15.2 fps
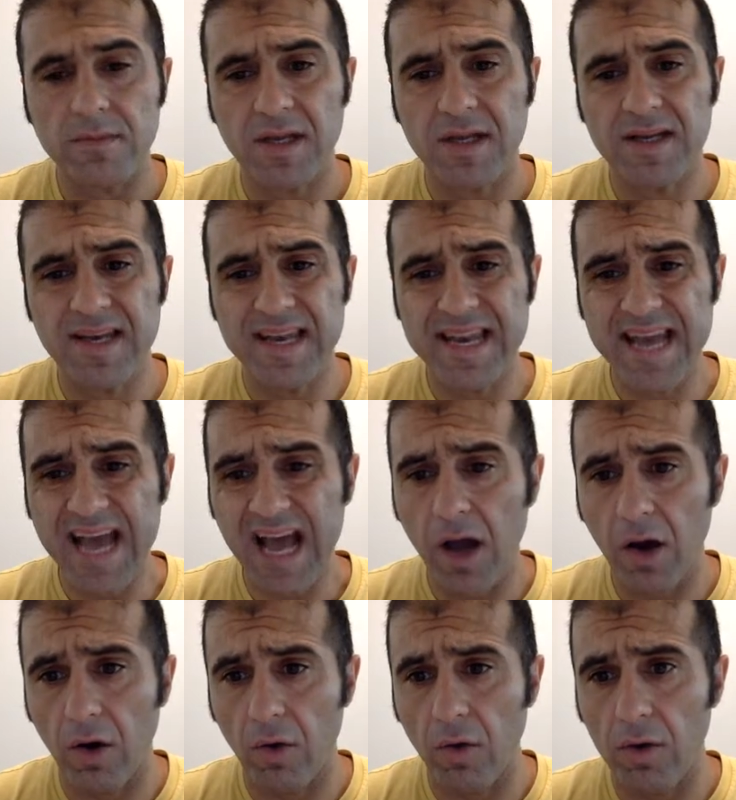
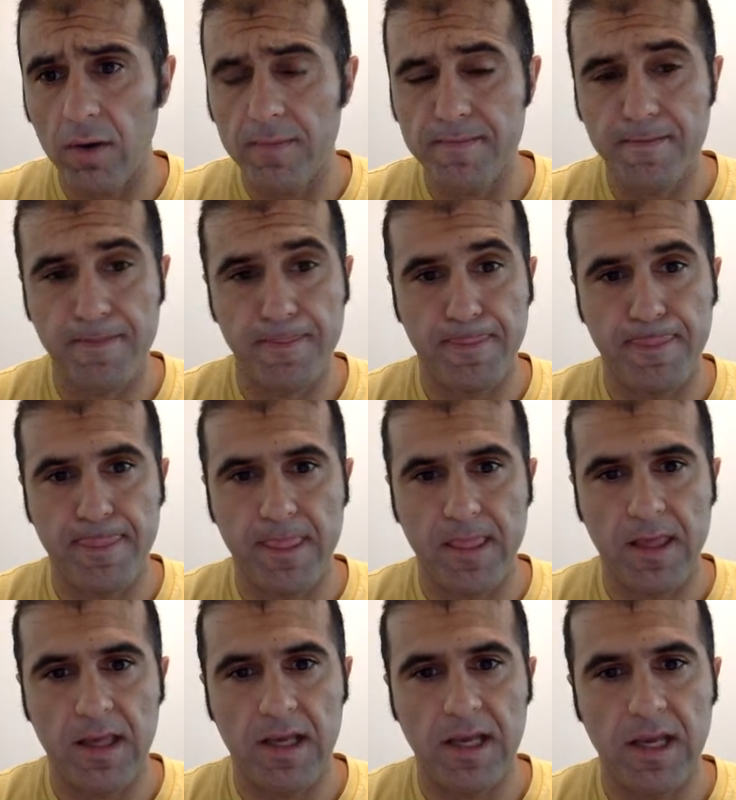now,
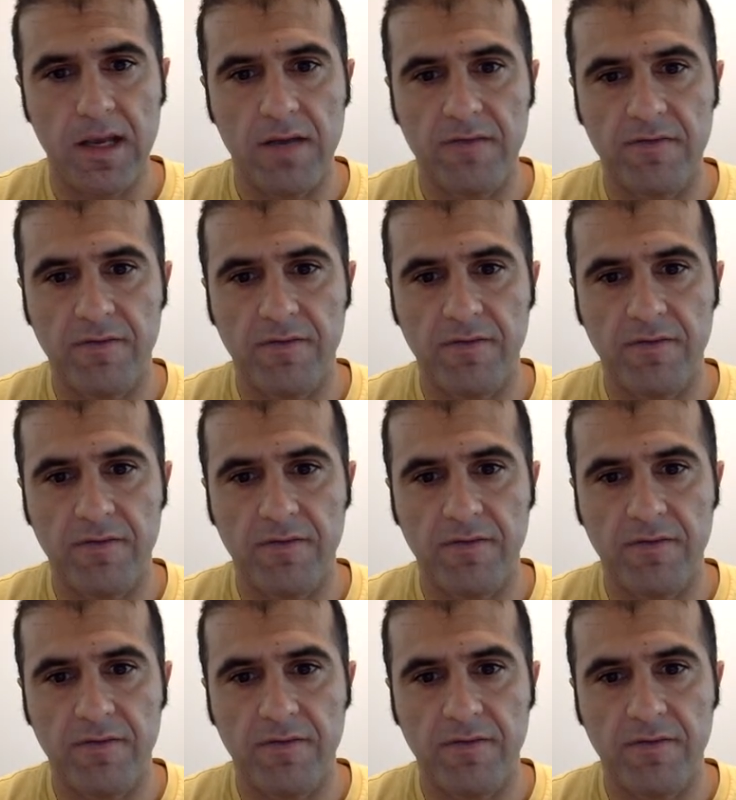if